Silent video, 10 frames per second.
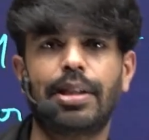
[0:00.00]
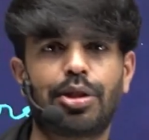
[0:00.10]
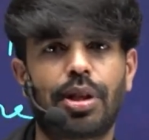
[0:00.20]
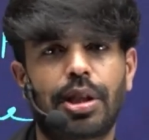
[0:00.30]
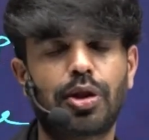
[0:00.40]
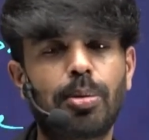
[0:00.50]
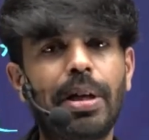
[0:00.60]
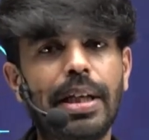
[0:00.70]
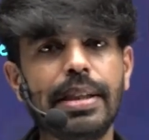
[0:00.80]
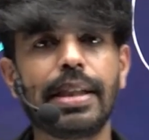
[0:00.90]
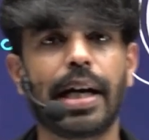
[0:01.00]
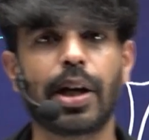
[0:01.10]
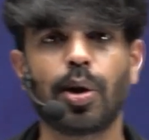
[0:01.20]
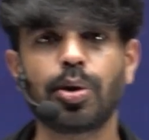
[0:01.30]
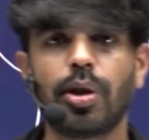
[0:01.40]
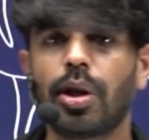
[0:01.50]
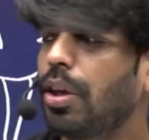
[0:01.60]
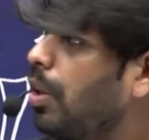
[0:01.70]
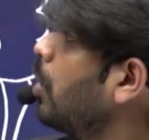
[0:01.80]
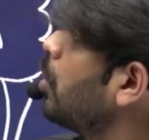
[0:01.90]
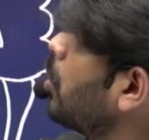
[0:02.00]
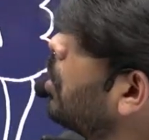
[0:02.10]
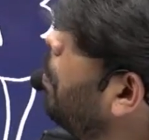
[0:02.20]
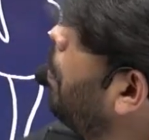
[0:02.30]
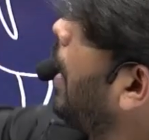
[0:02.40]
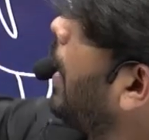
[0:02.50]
structure. Tumba easy agirodu. So simple agi